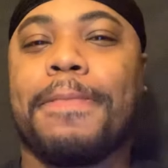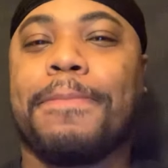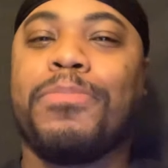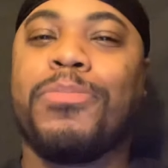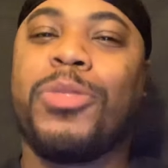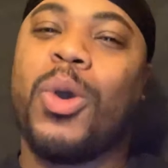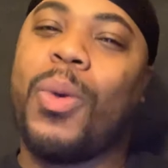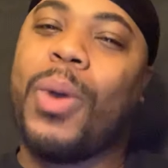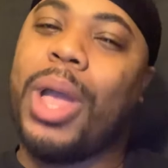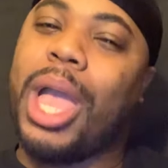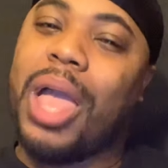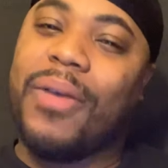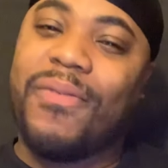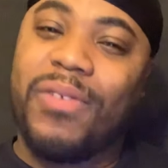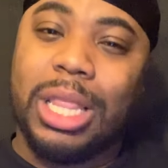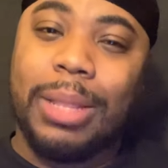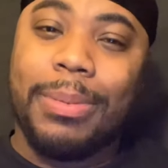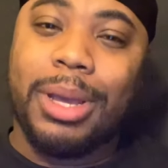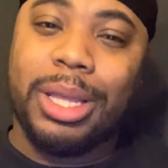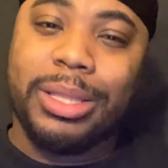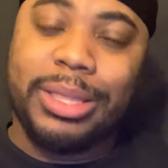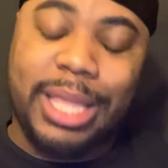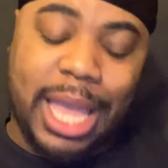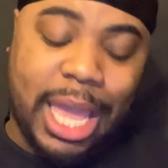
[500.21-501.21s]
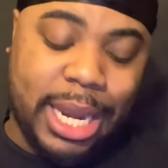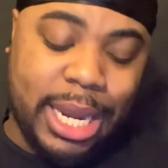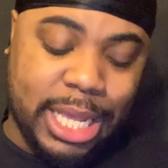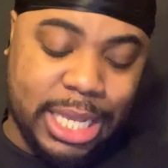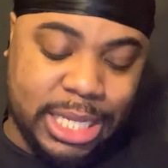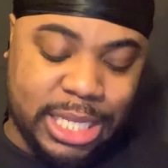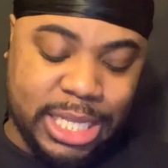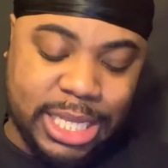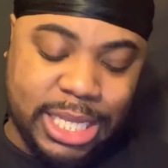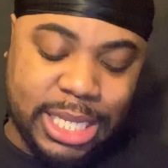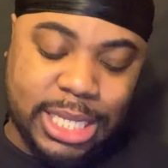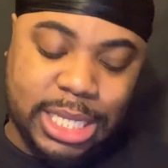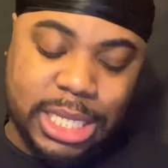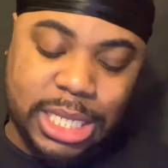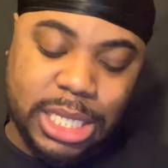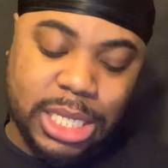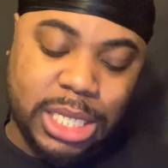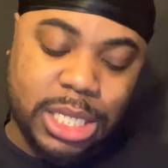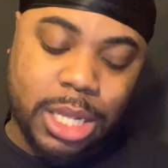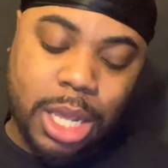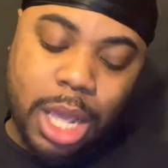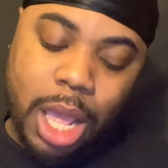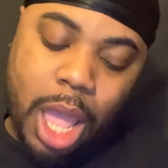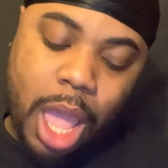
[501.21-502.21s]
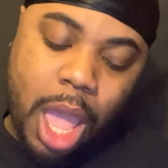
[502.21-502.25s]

the way I feel about that is this.